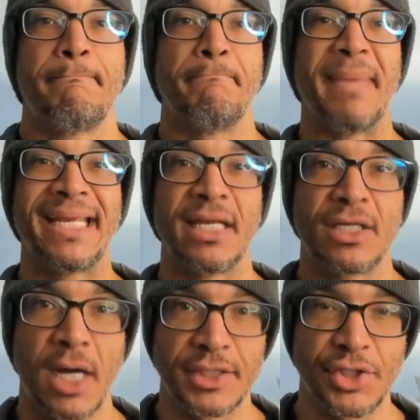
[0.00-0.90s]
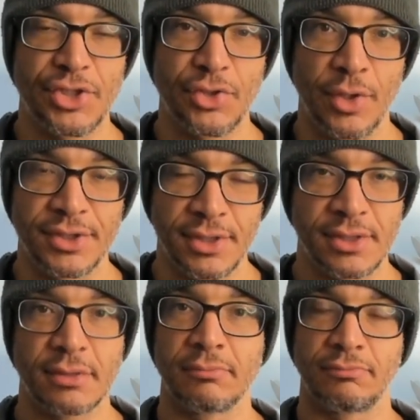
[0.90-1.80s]
Making conscious
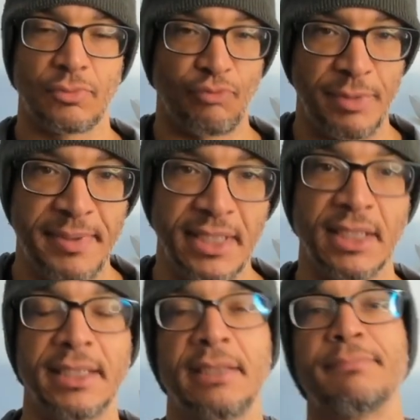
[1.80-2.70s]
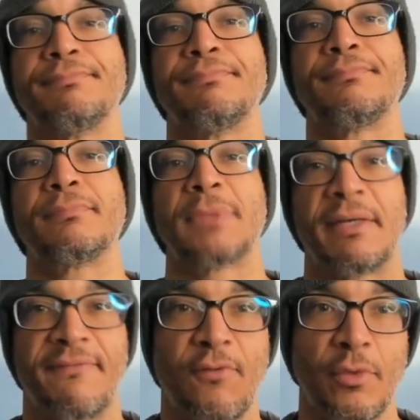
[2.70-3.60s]
choices repeatedly,
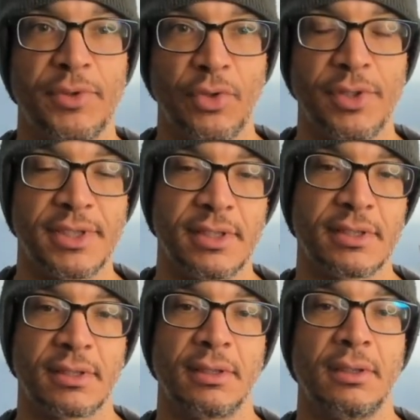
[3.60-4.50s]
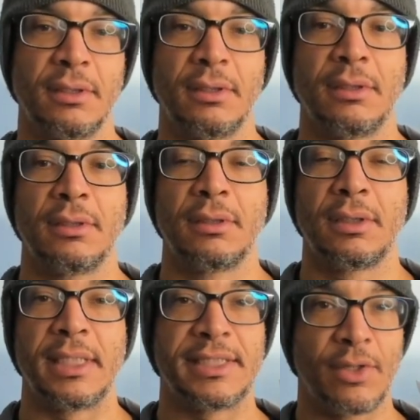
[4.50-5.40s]
informed choices,
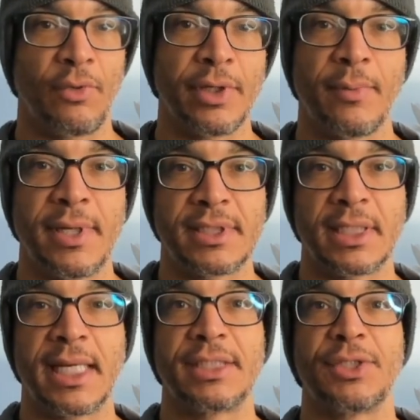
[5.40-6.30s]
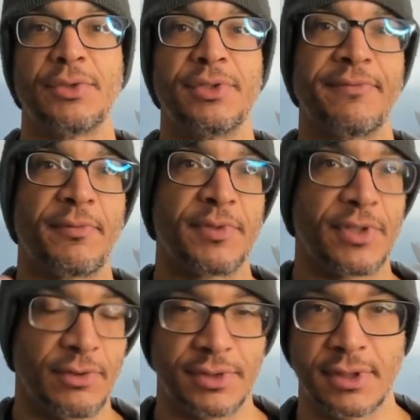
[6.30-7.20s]
is the only way to get to different
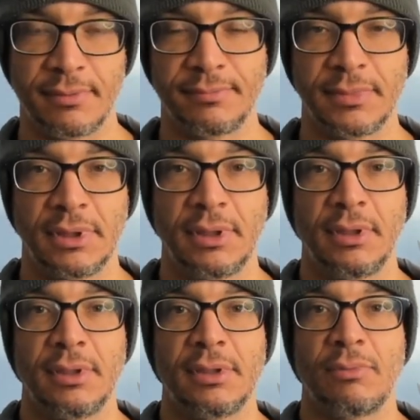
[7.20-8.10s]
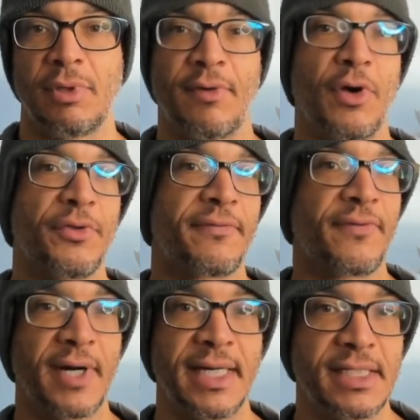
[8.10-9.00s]
results. We've all heard the
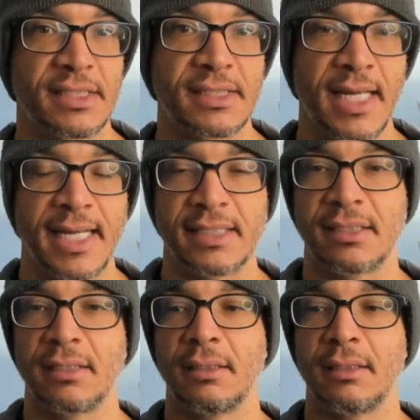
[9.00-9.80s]
phrase that